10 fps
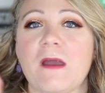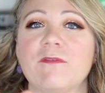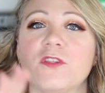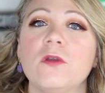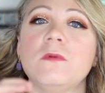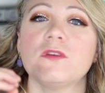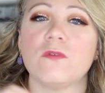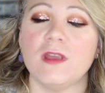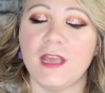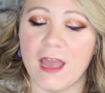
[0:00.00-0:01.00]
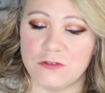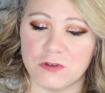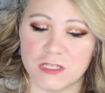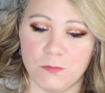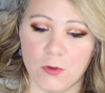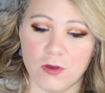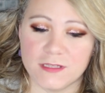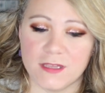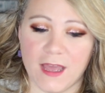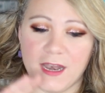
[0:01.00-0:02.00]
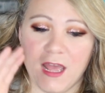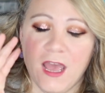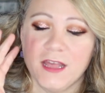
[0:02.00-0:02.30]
I've learned with Grady Hendrix books that